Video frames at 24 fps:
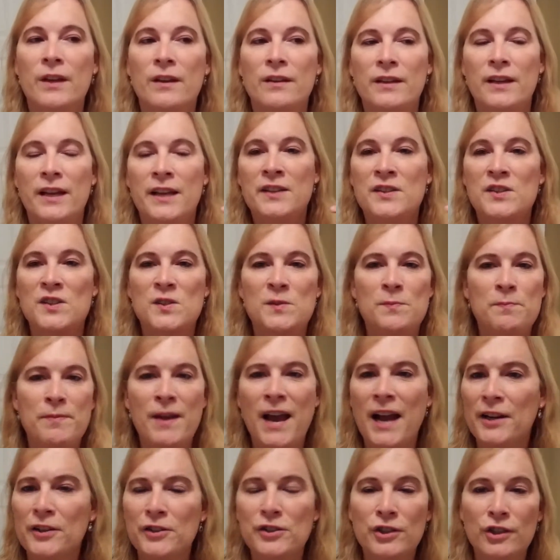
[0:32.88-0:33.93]

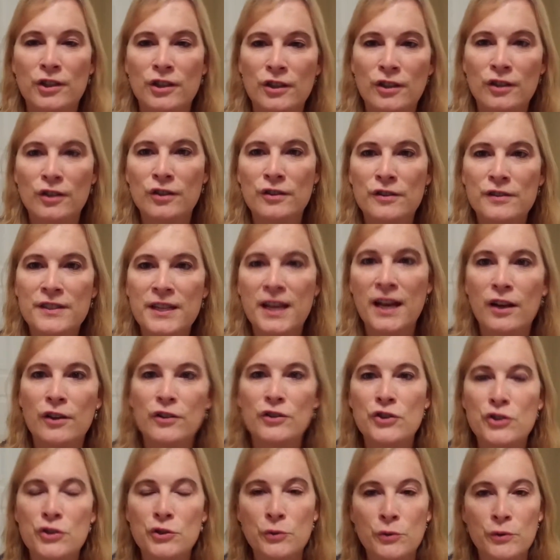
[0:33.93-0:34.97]
inspector
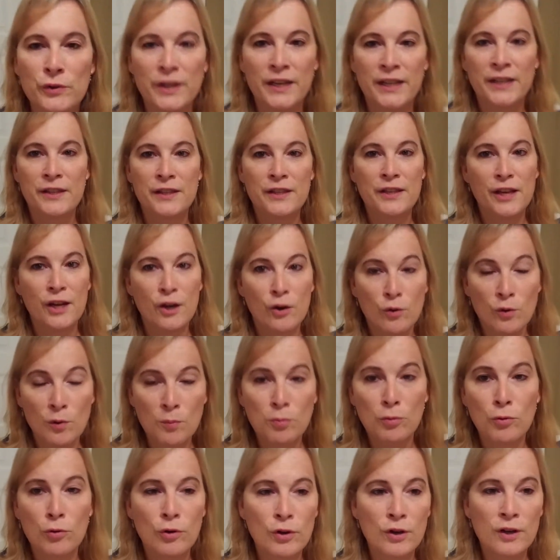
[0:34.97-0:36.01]
tells you in their
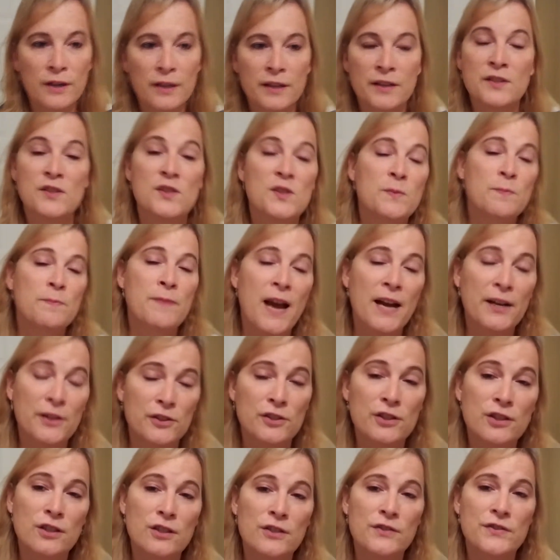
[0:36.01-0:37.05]
report.
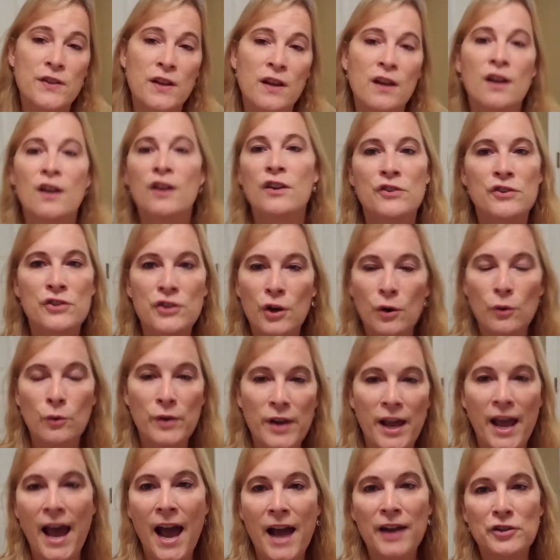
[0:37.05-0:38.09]
Inspectors don't
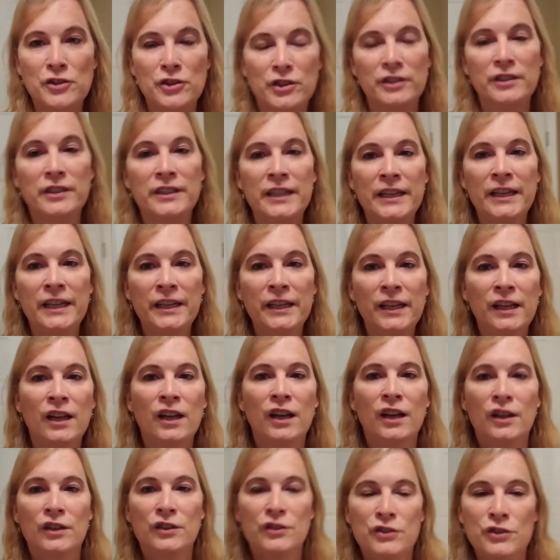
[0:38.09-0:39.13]
actually
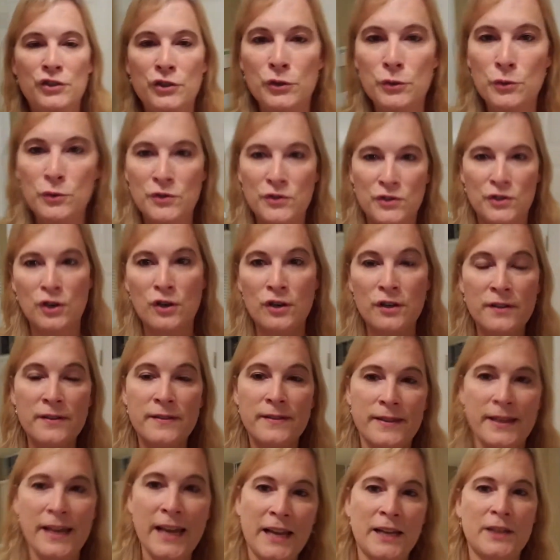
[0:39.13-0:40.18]
do certain
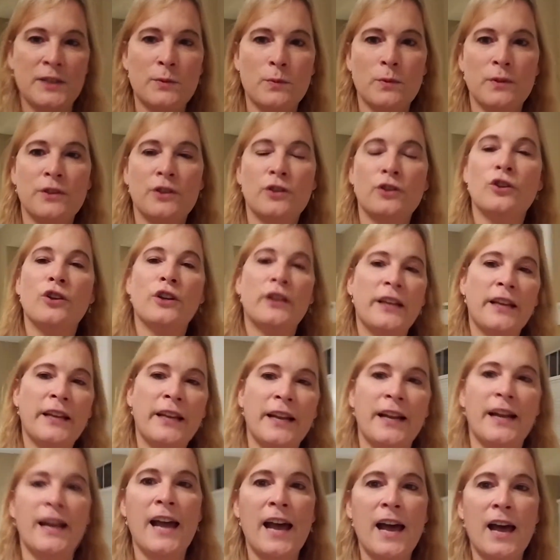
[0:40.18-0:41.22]
things when they're looking
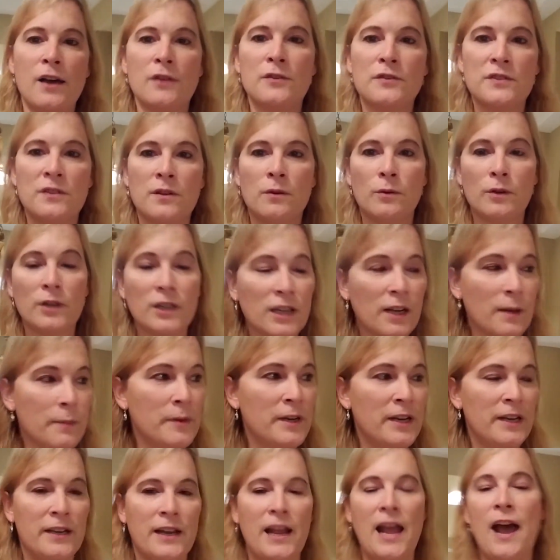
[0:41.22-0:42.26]
at a house. Now we're
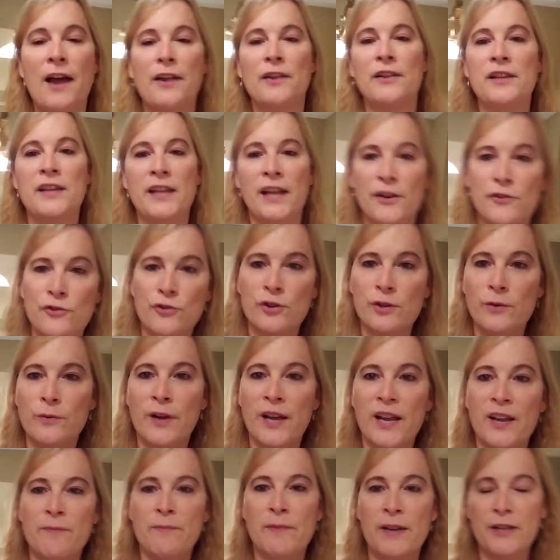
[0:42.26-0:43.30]
coming in out of the
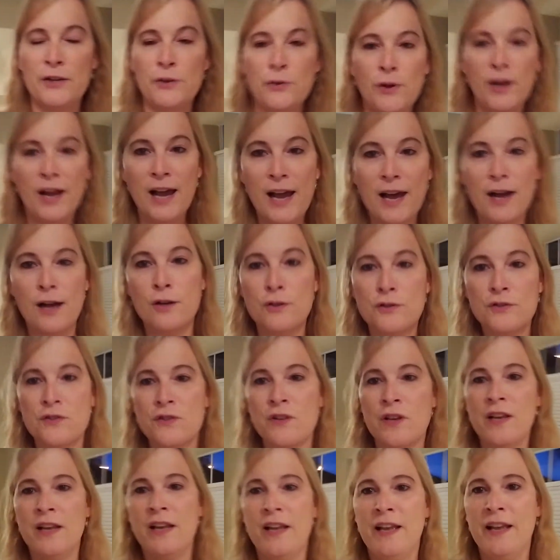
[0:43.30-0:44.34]
entryway of my new house,
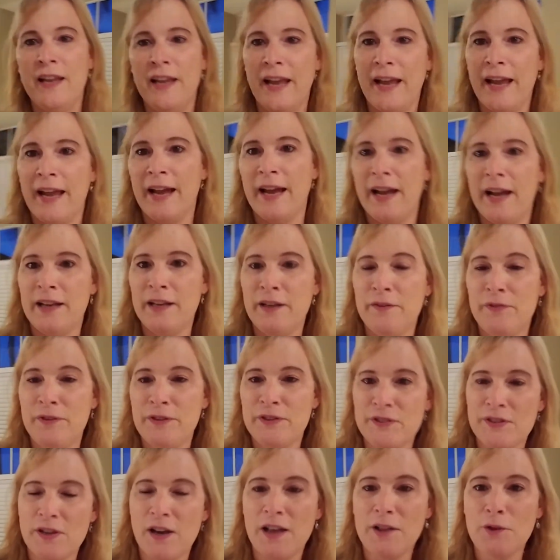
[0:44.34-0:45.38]
and if you
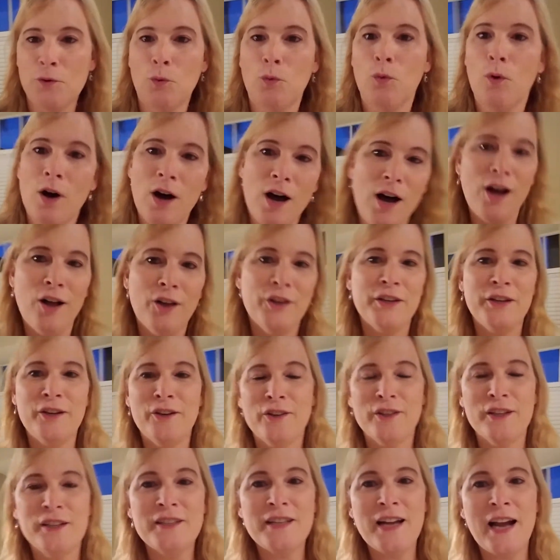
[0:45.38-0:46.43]
saw the wall here
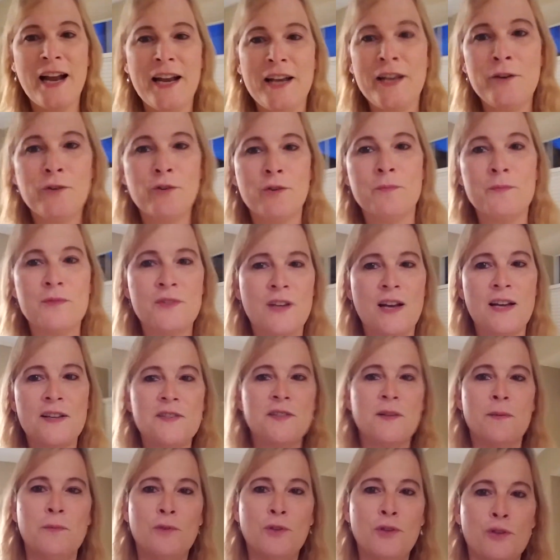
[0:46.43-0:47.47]
in the dining room, saw
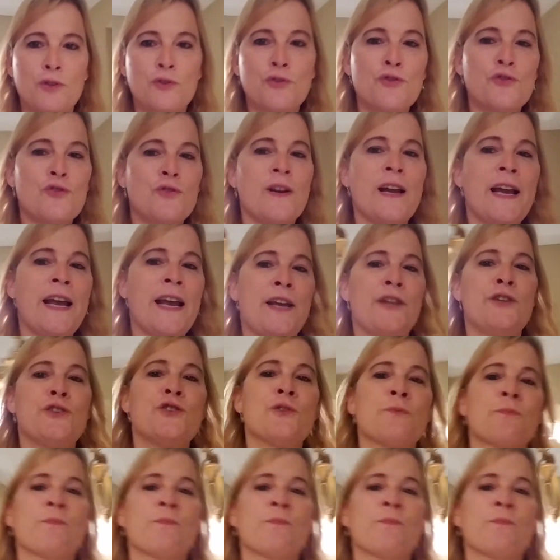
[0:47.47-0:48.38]
something a little strange.